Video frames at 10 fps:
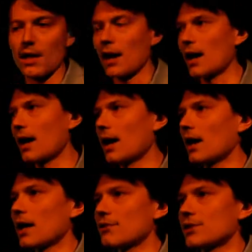a
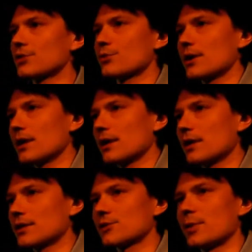lot of these
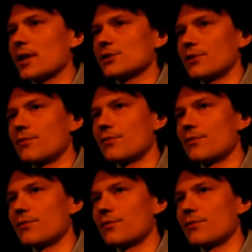3D displays